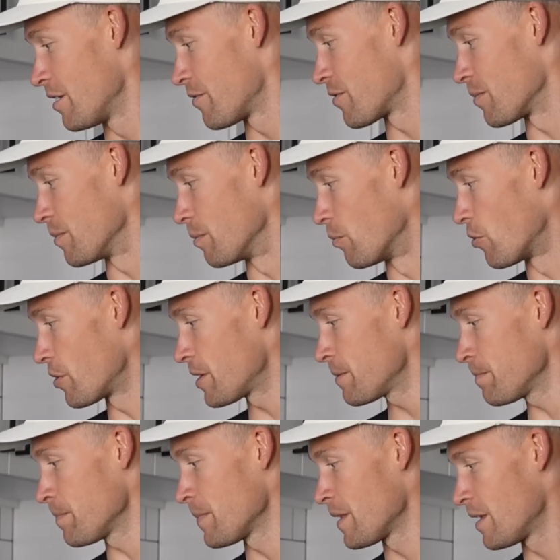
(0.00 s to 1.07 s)
from the
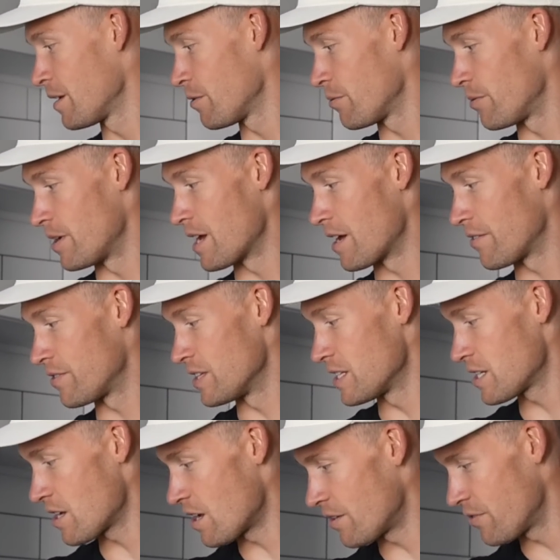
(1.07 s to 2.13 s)
morning. We have
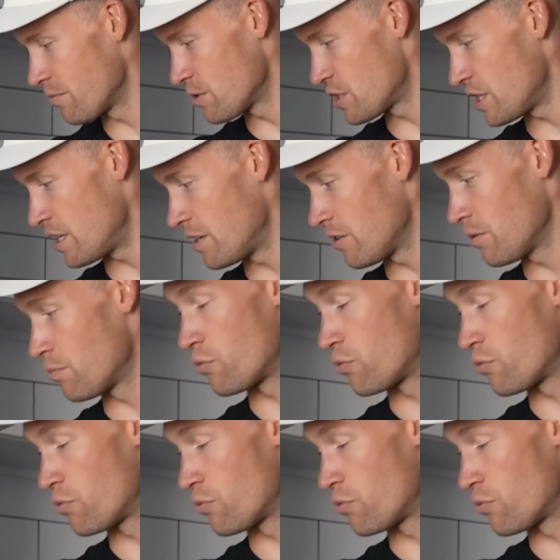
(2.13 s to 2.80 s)
this coffee machine here,